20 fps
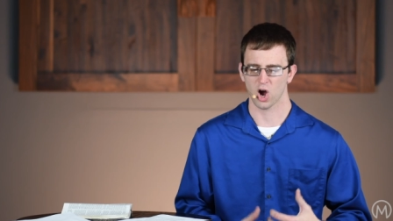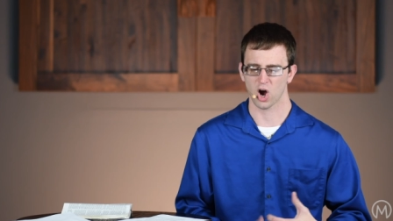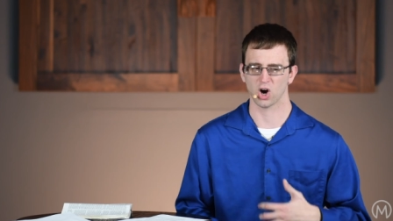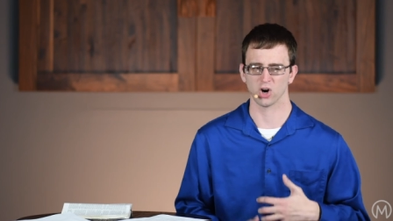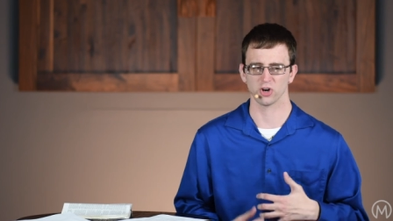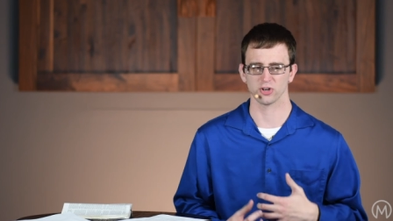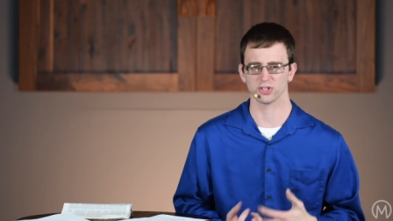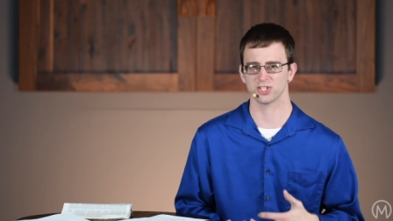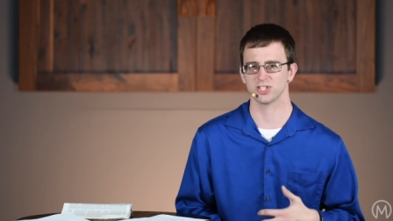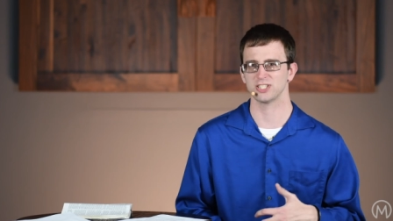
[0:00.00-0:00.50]

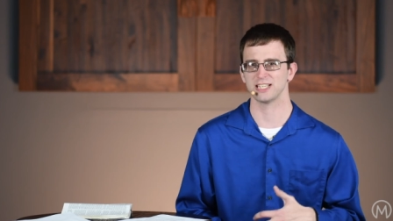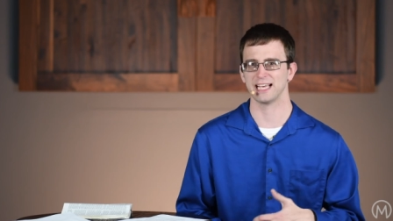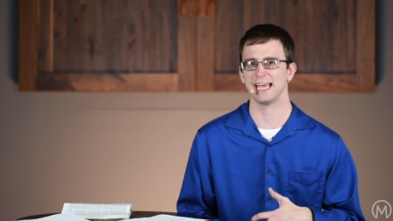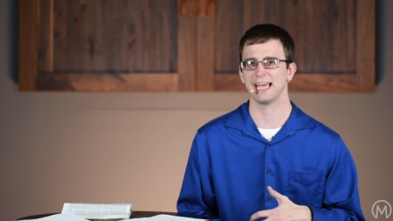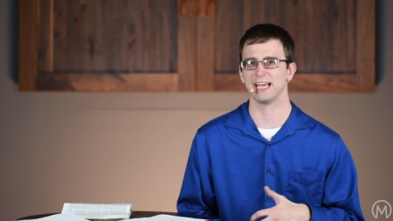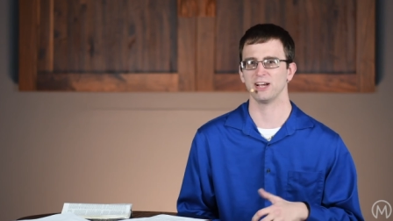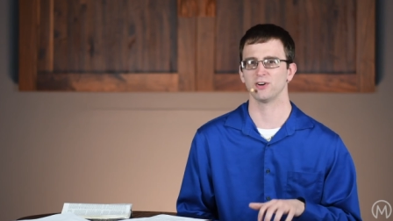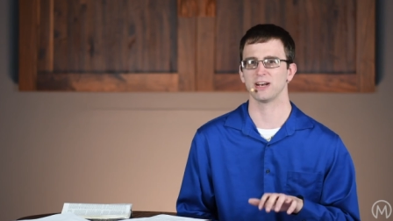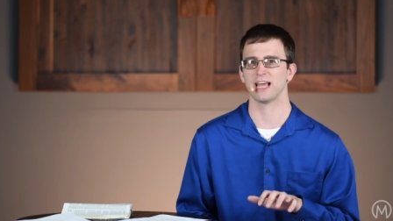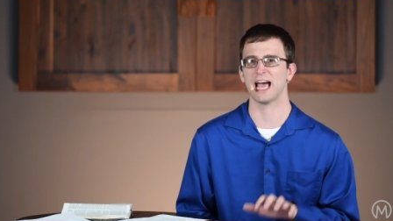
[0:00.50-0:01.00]
our
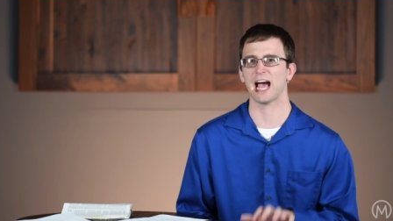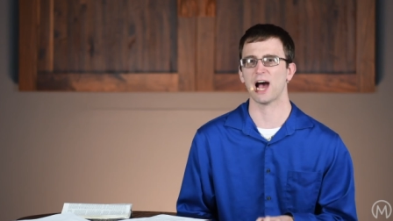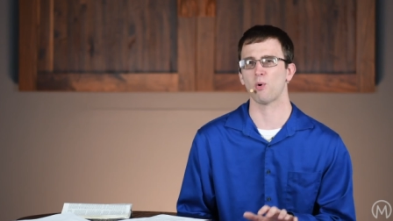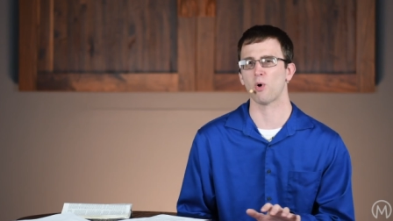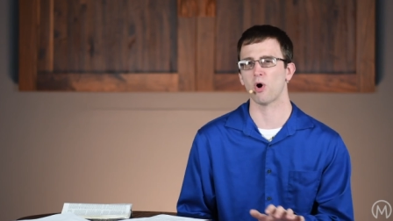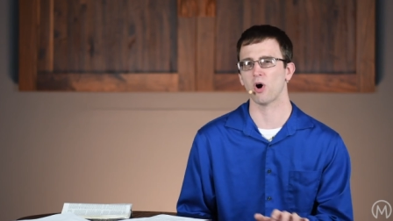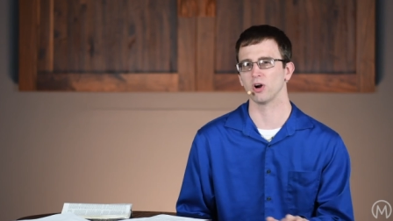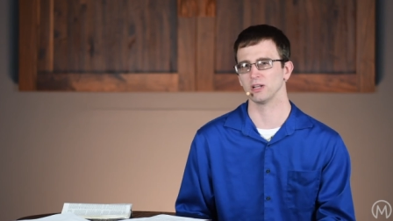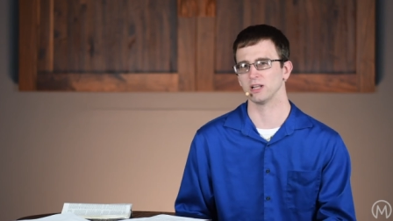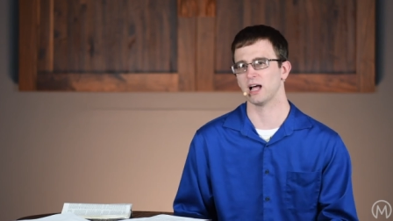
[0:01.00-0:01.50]
say on
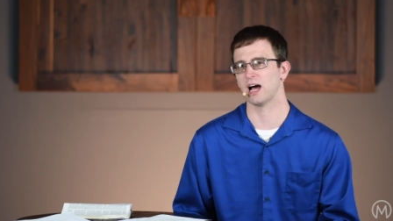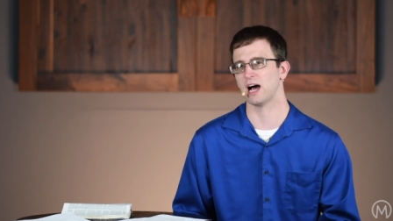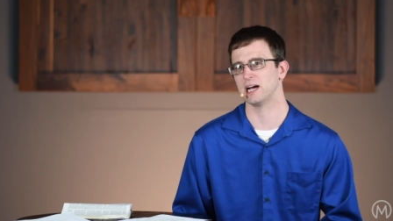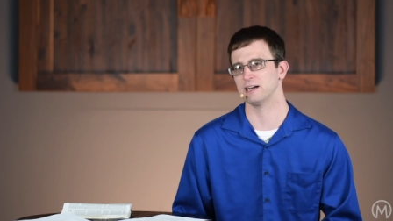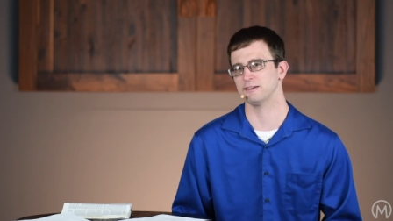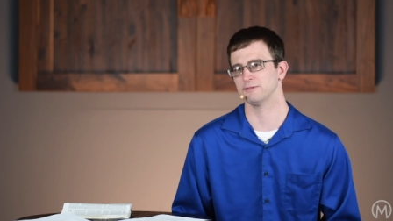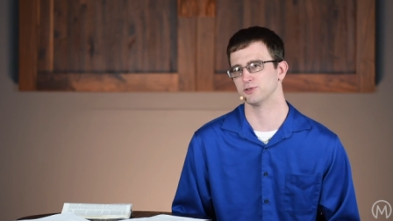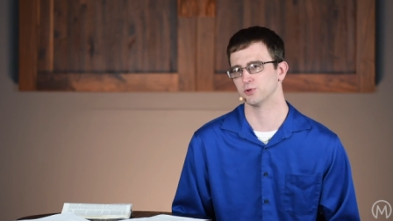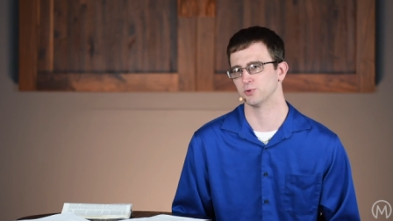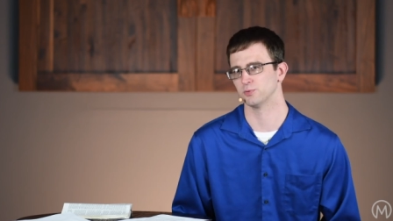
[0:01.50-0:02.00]
how our
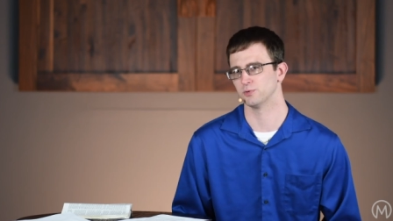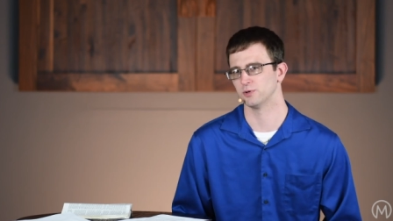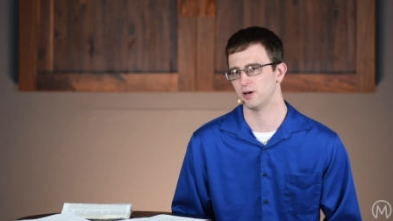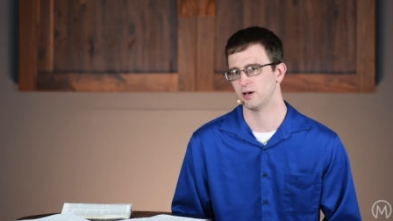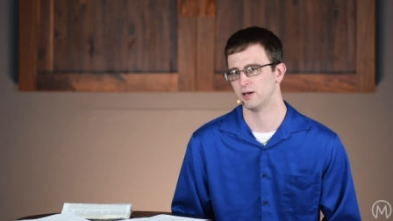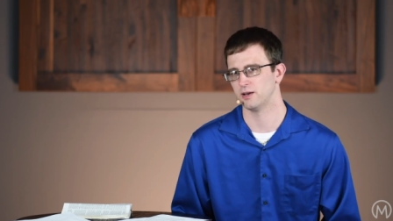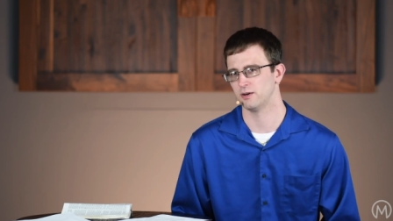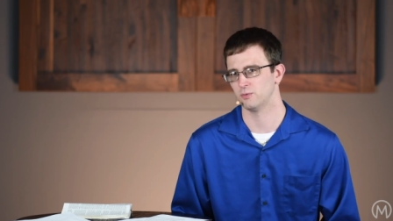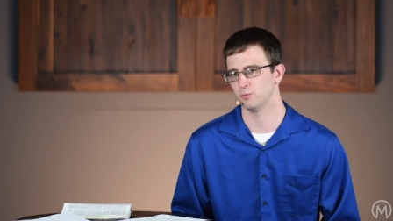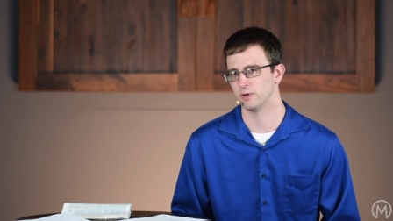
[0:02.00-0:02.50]
lives are
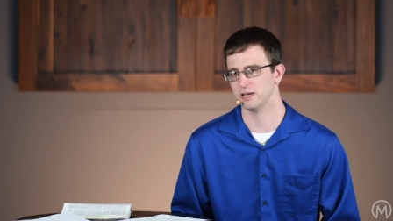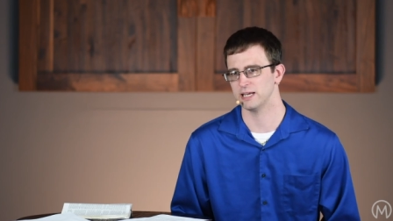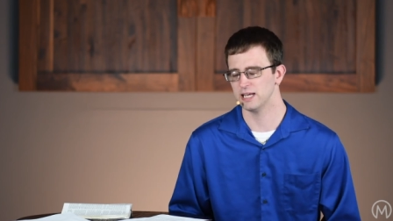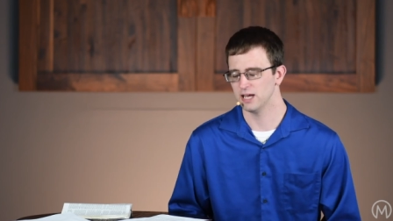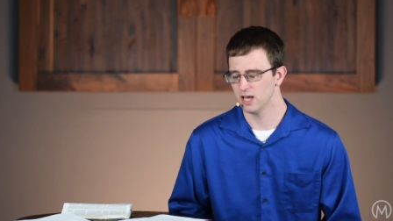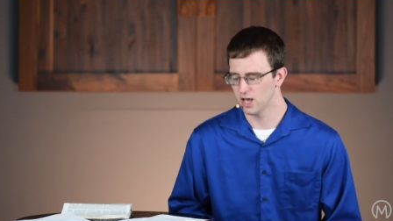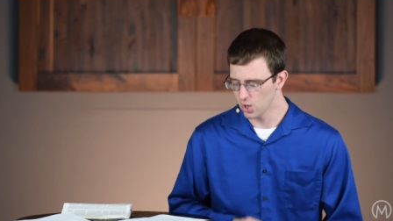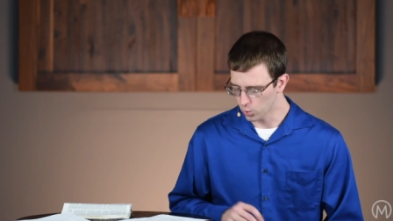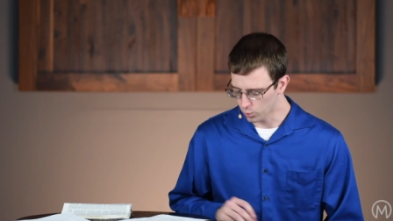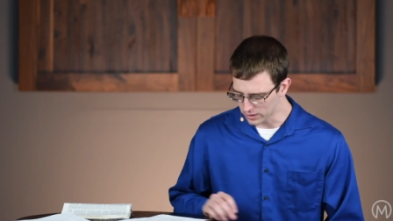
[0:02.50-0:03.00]
run.
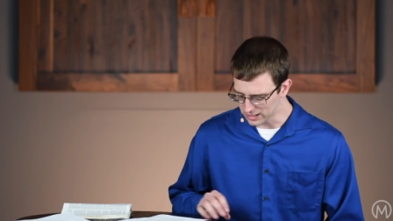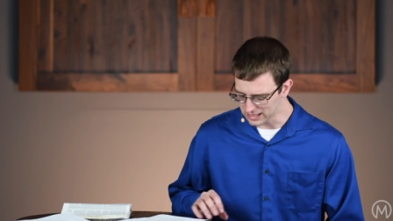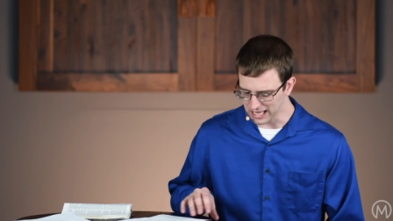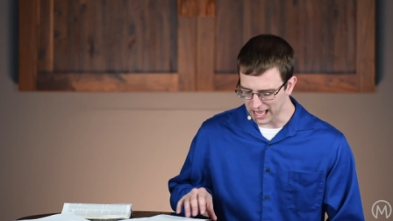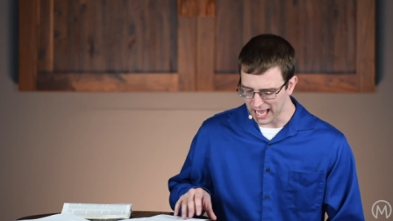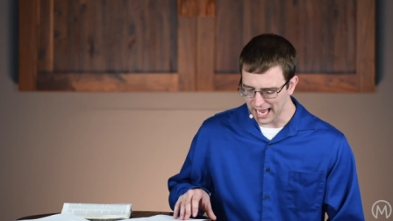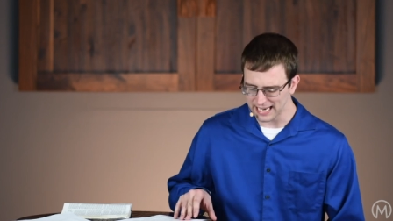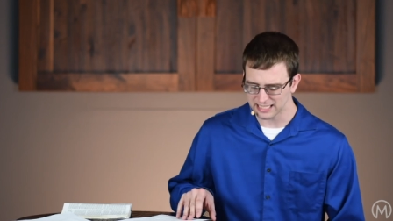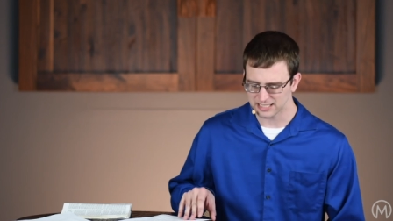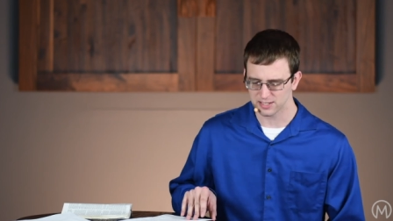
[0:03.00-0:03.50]
We, we
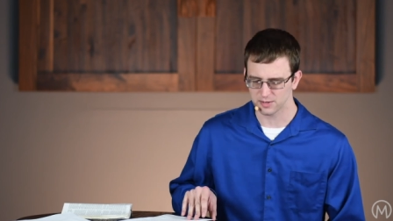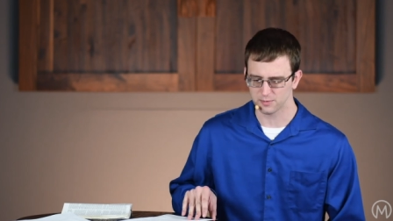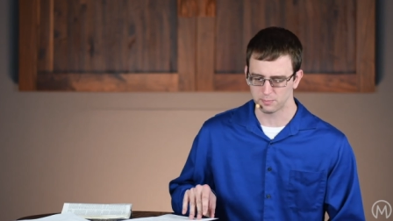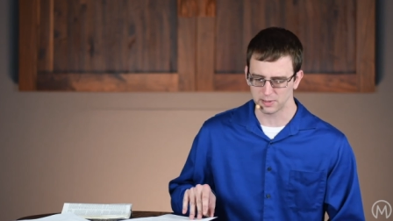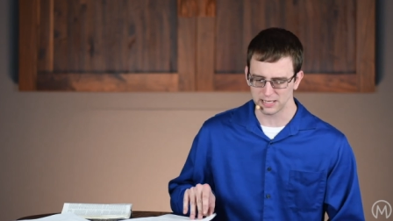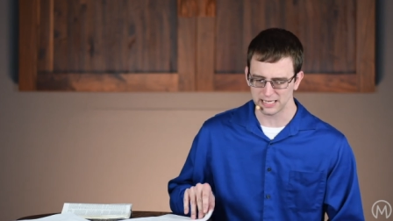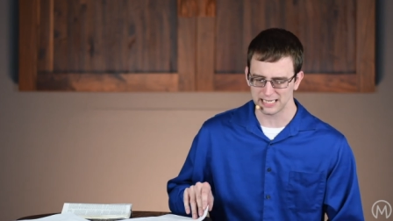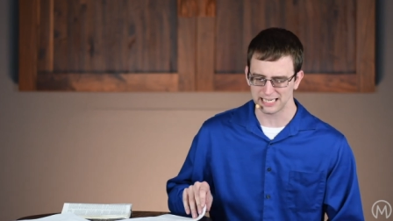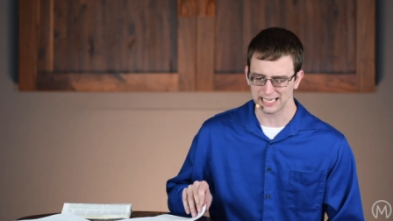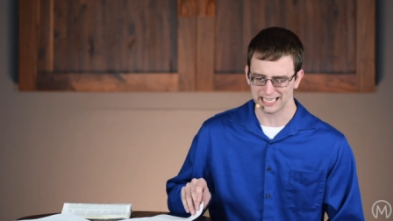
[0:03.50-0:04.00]
like to
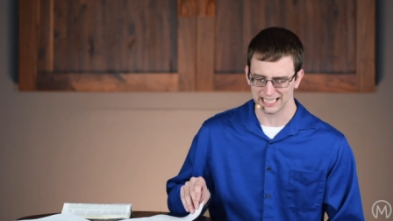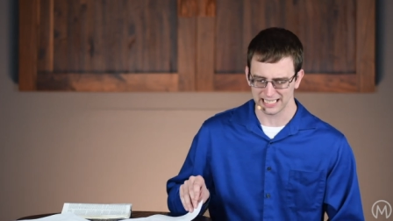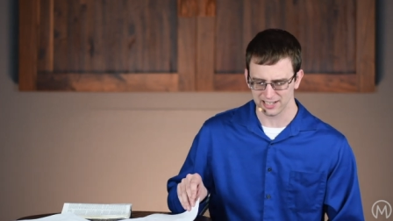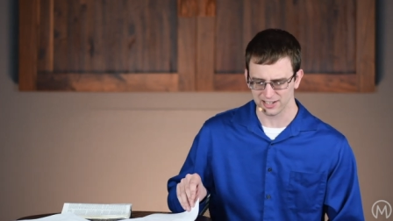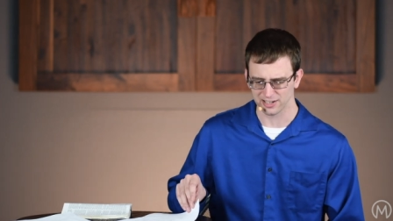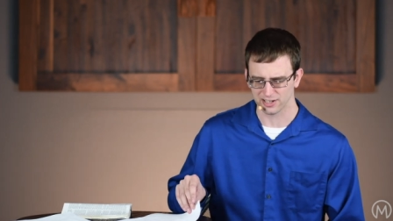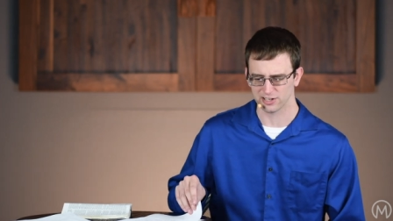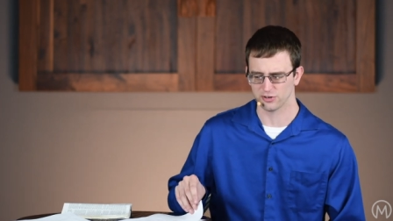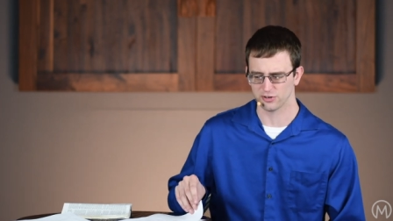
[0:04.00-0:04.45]
be in